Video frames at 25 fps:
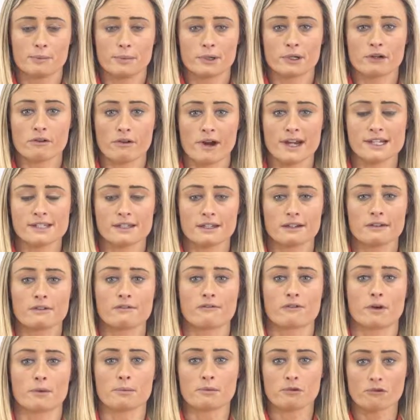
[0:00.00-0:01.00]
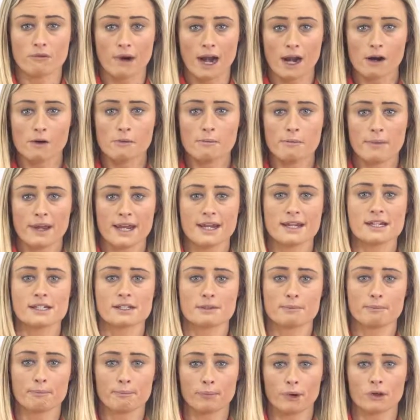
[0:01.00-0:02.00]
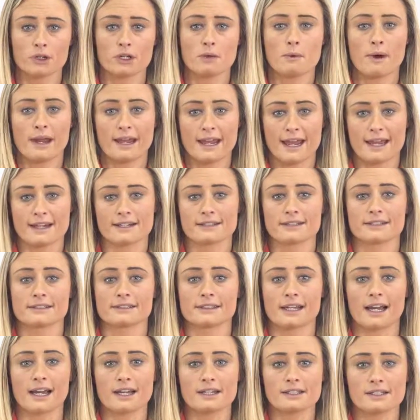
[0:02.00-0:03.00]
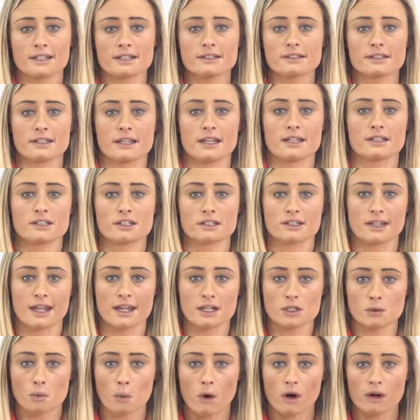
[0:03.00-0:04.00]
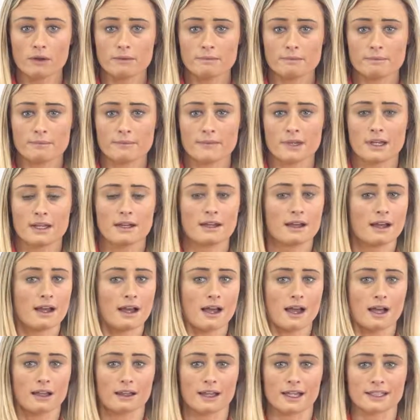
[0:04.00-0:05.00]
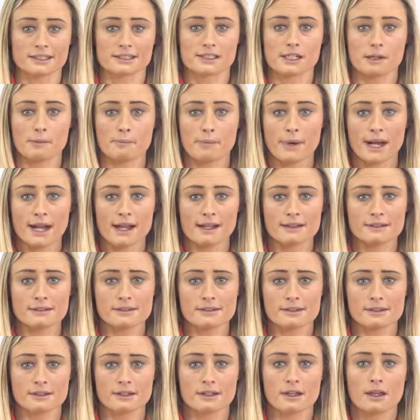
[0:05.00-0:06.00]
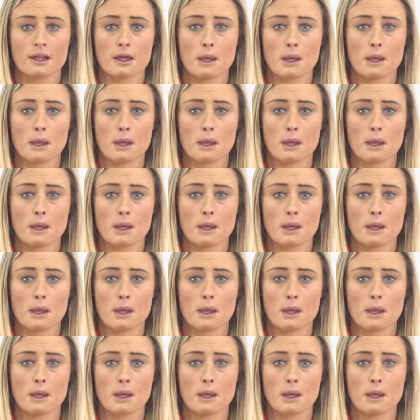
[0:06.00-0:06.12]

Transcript: progressing from ground-based bodyweight exercises in stage 1, elastic bands,